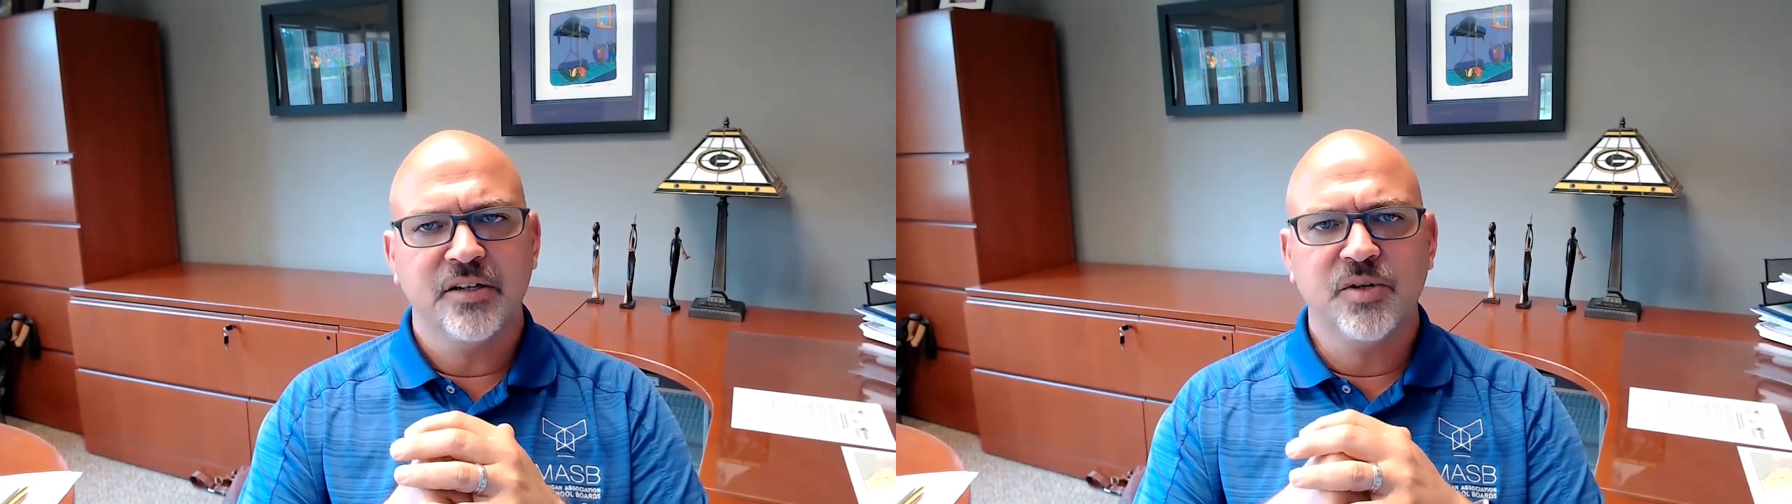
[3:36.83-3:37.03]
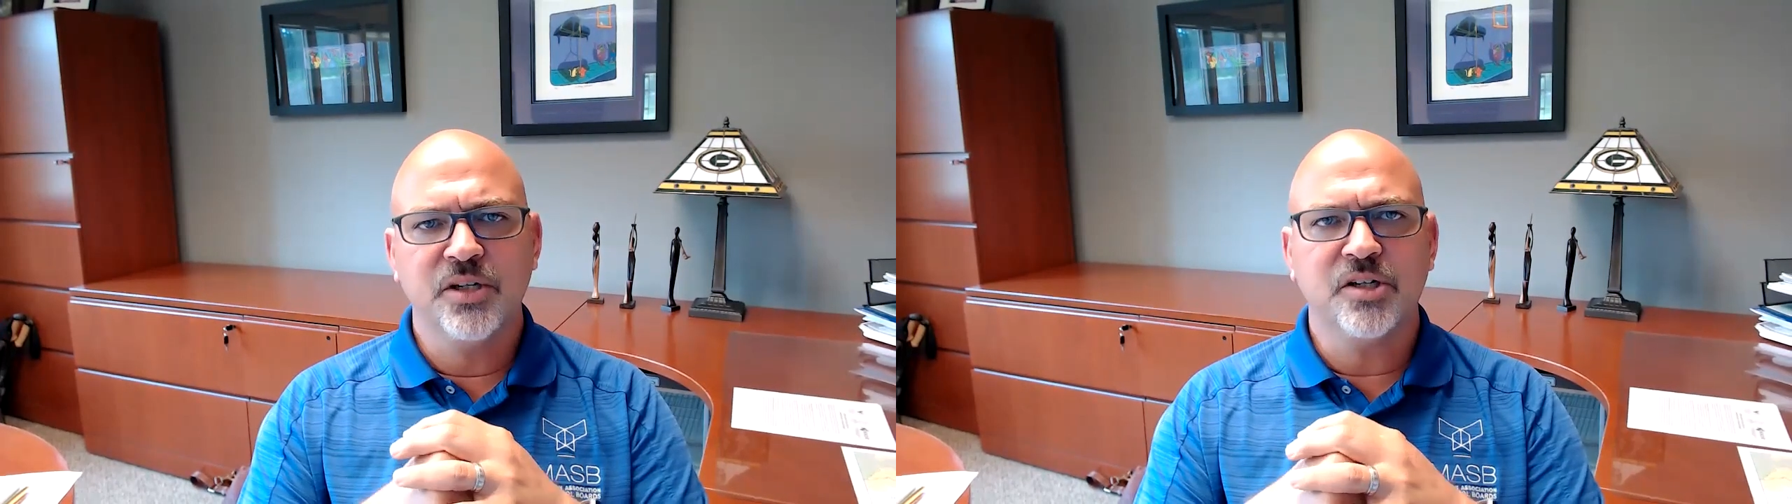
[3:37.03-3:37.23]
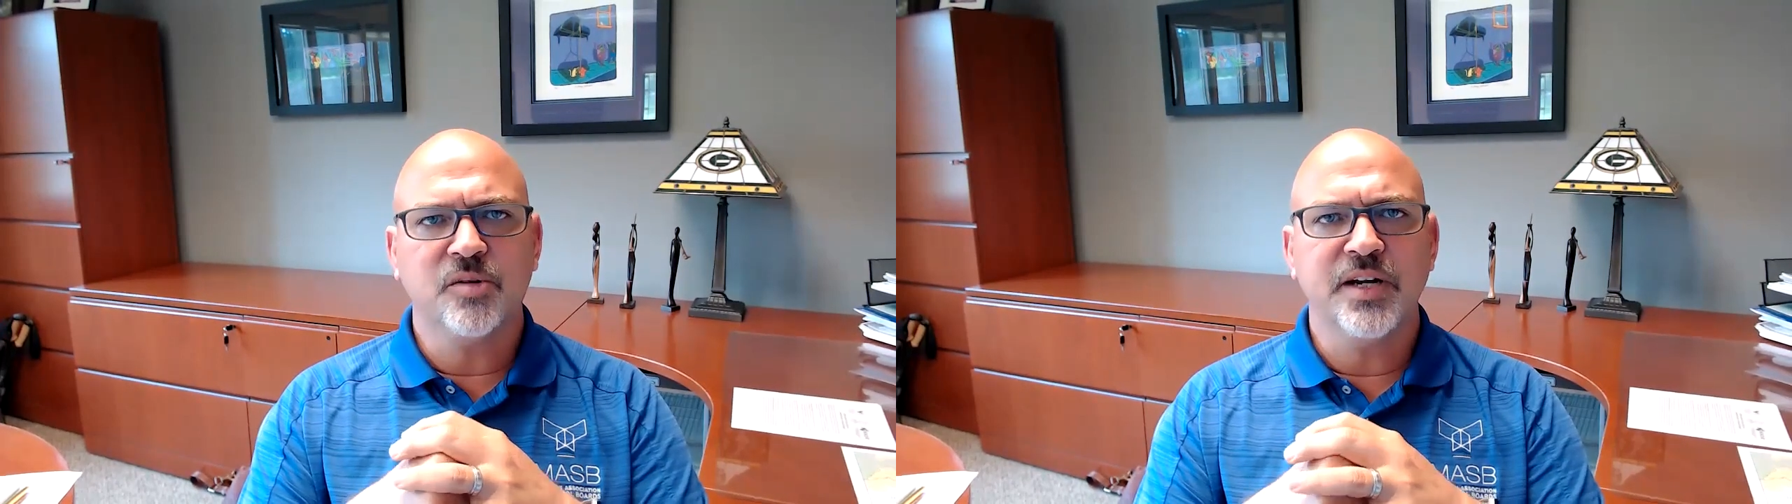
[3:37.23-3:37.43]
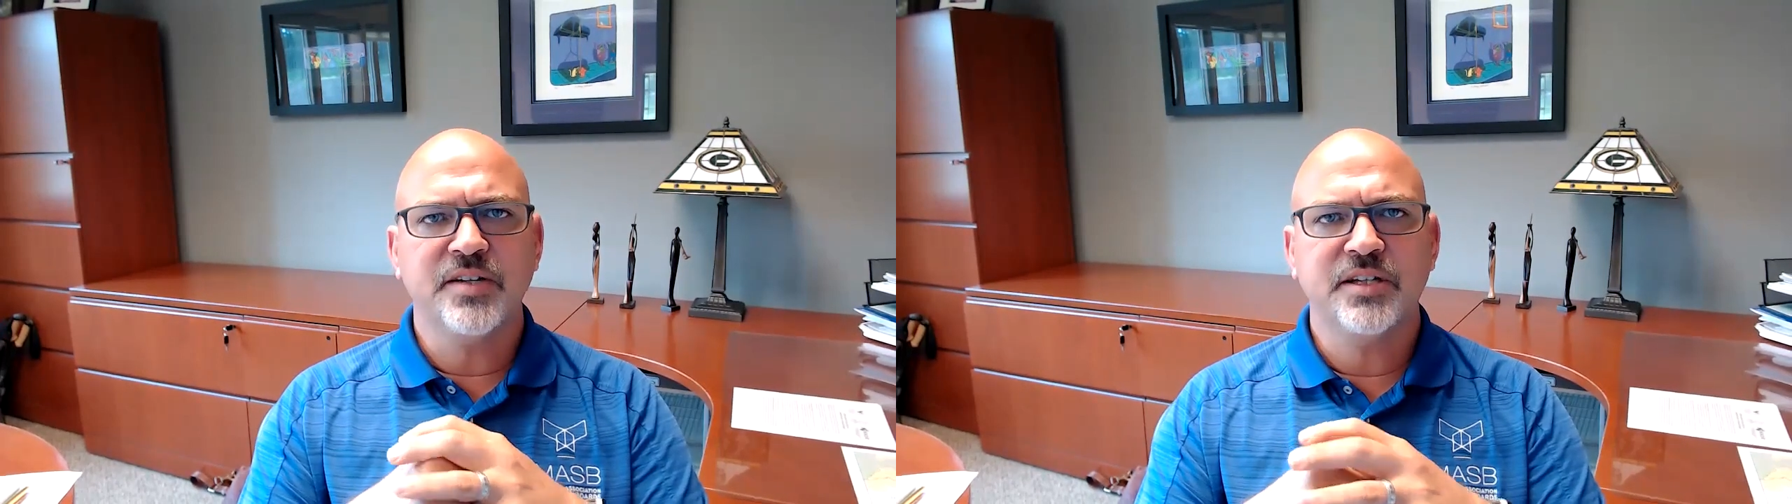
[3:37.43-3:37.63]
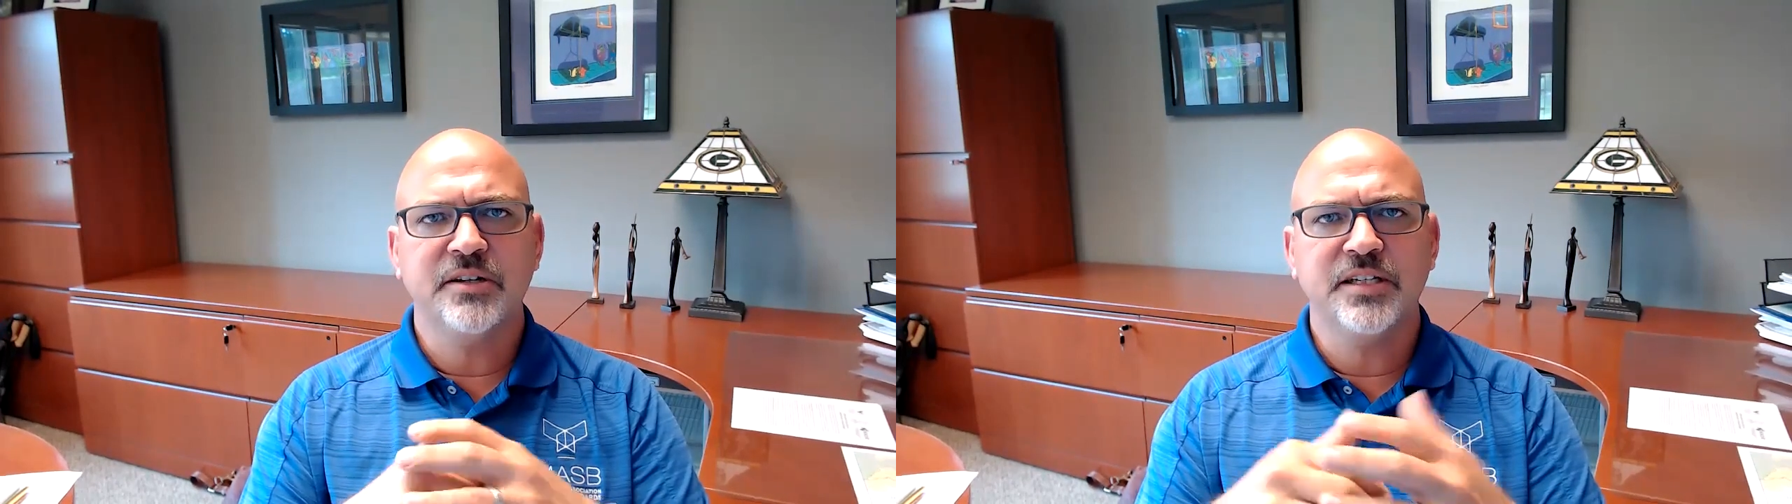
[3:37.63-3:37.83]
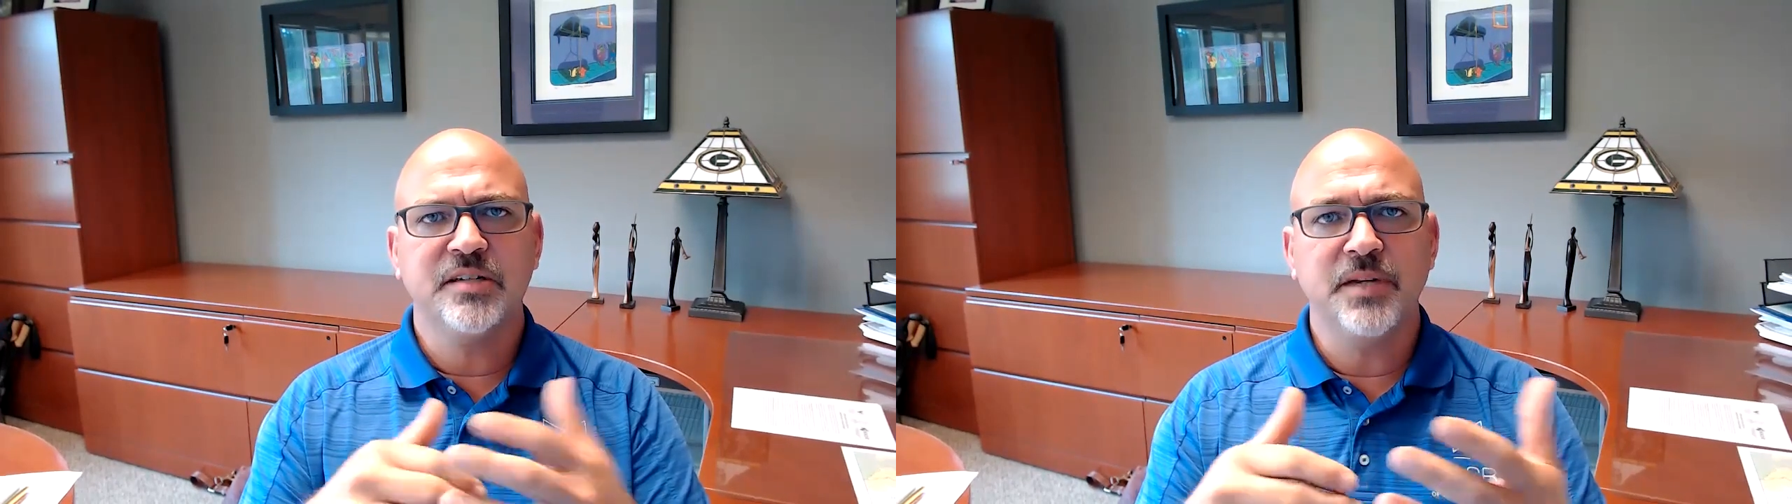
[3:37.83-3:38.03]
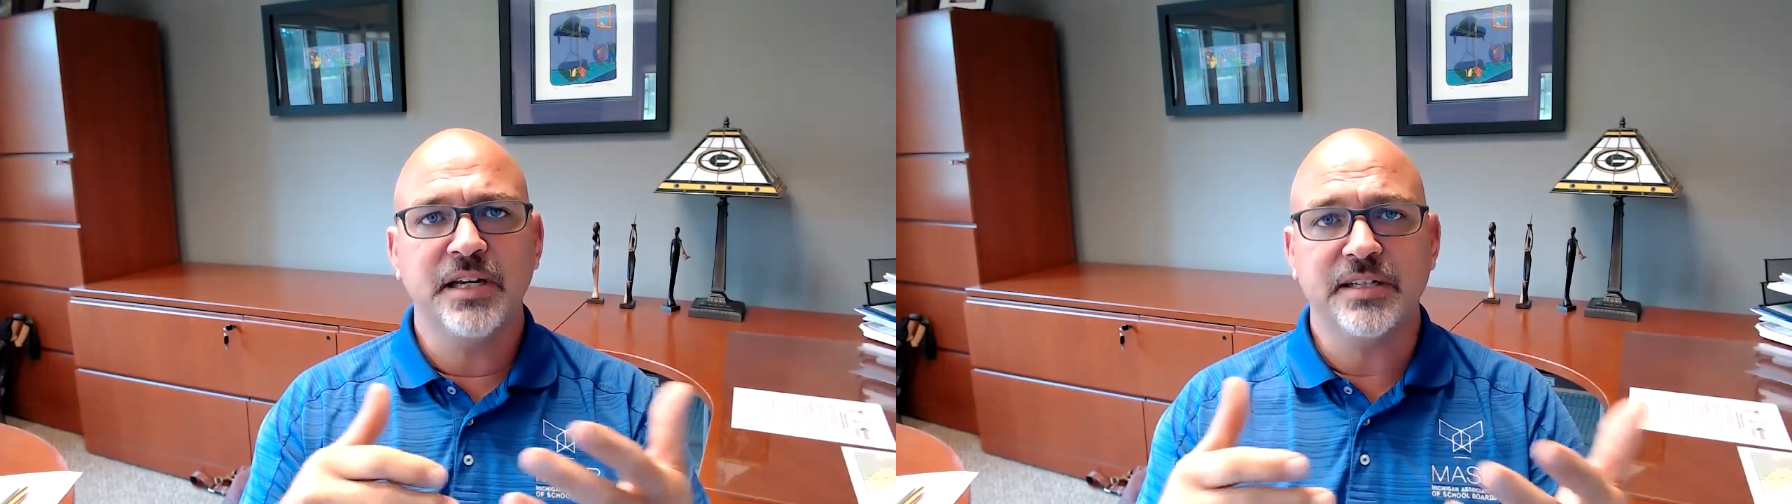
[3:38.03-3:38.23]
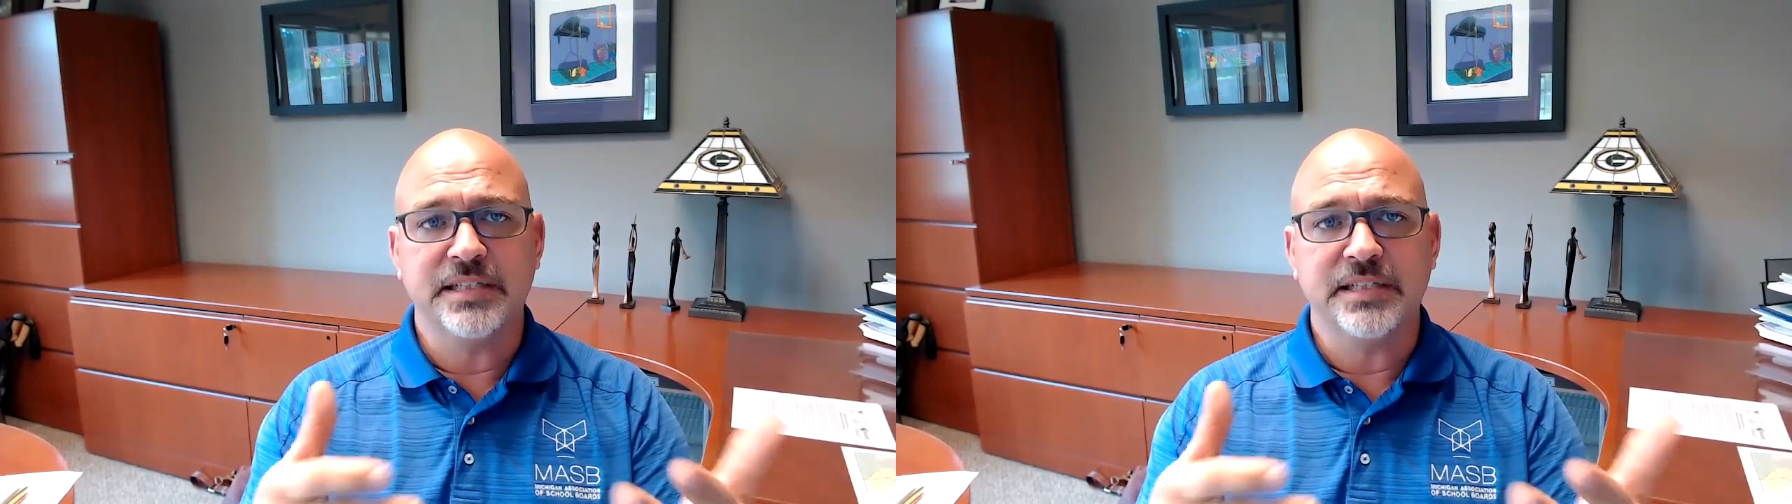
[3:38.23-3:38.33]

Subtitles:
critical race theory to me is